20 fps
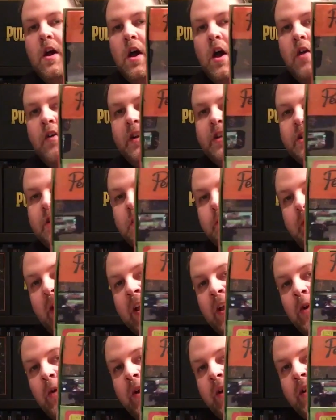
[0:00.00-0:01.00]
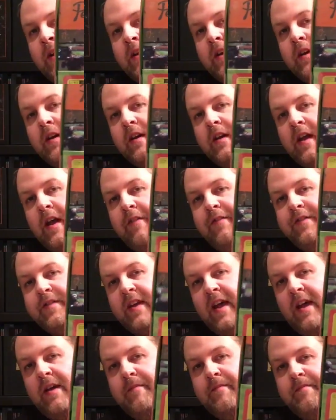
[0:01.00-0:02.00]
original penguin gift
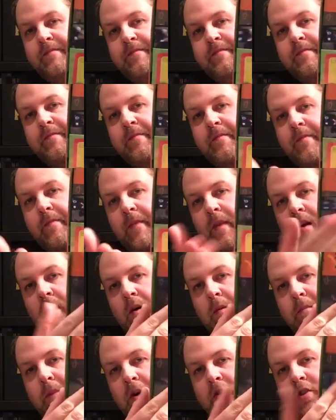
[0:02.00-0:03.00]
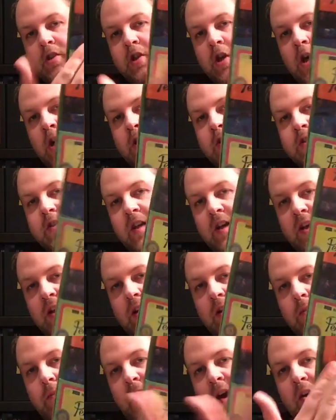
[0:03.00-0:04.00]
set, boxer shorts,
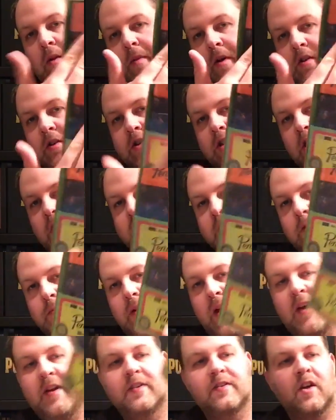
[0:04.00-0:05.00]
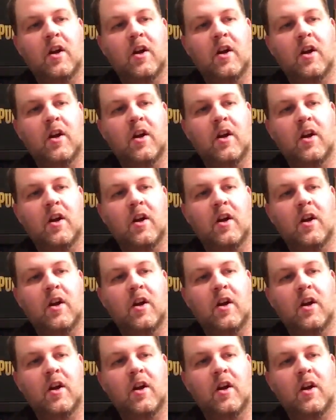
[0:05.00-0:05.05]
pair of boxer shorts and a pair of